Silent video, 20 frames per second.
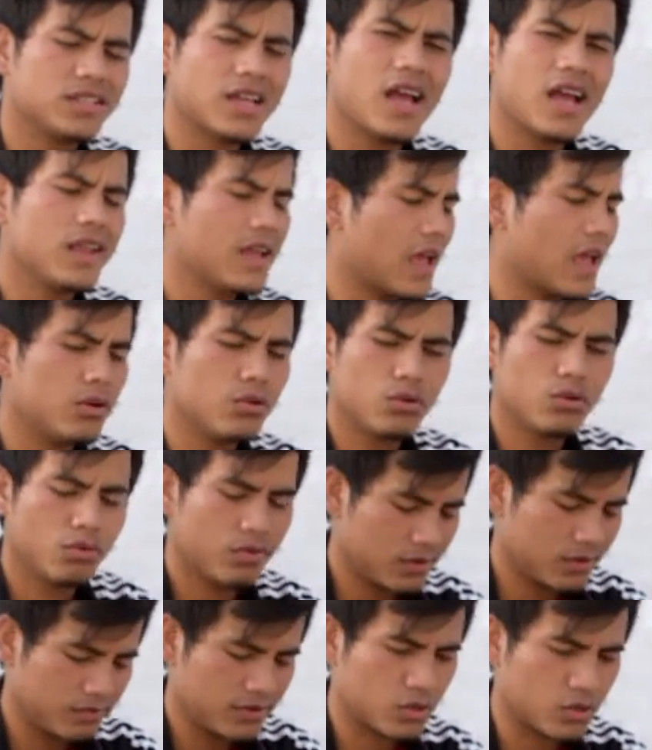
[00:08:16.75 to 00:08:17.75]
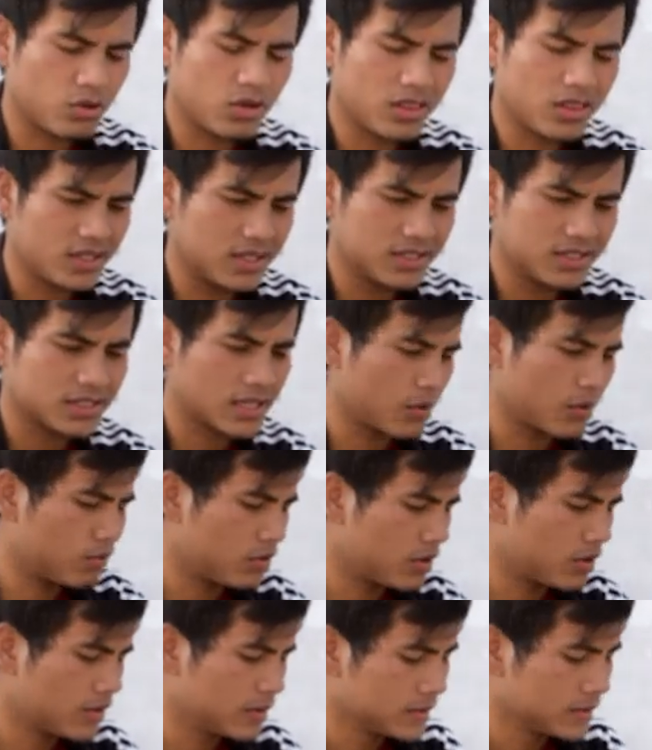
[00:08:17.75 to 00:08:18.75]
I don't know what we call the inside
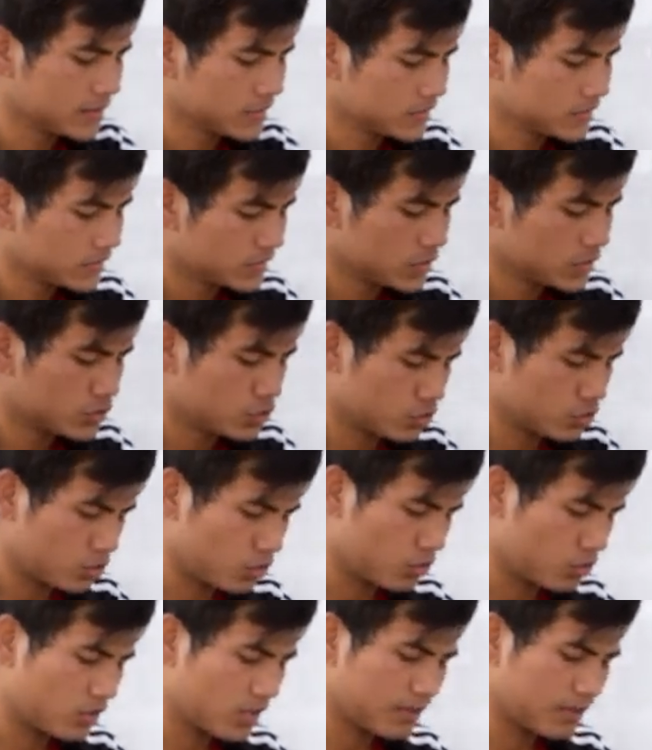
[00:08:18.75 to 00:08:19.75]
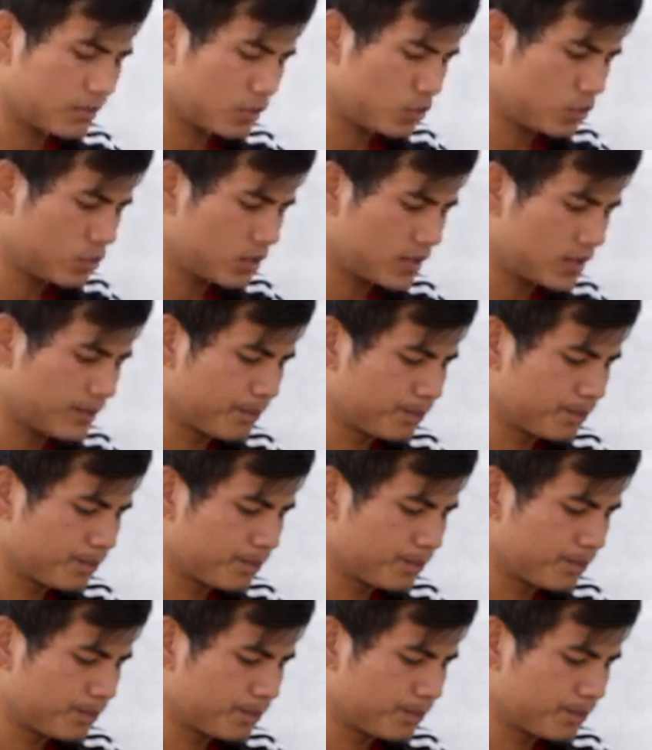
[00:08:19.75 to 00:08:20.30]
one. So let me do it.